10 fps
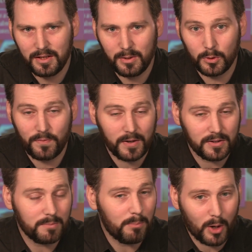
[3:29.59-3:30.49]
It was
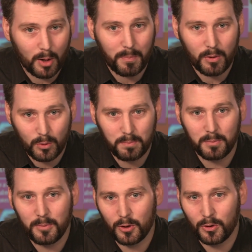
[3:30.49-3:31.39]
funded in part by
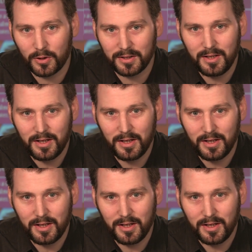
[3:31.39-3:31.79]
Rupert Murdoch